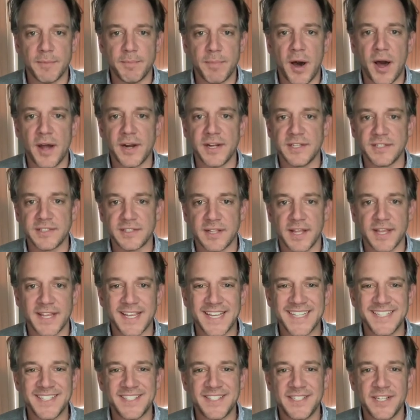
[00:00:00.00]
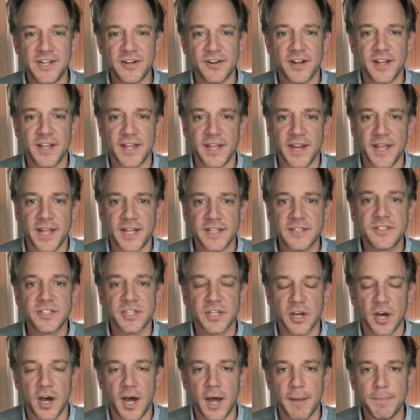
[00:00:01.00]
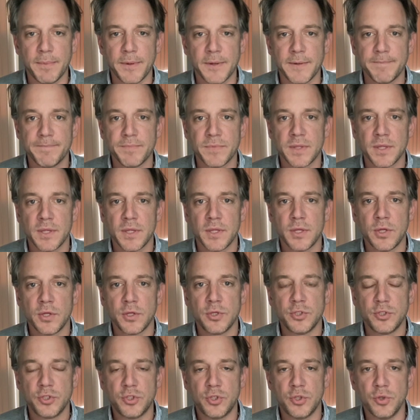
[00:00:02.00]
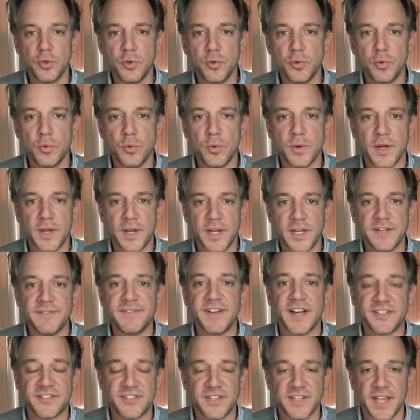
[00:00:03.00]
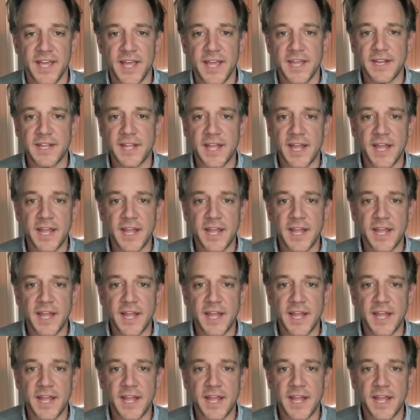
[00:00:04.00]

bodies like NSIRA and NSICOP to uh, investigate.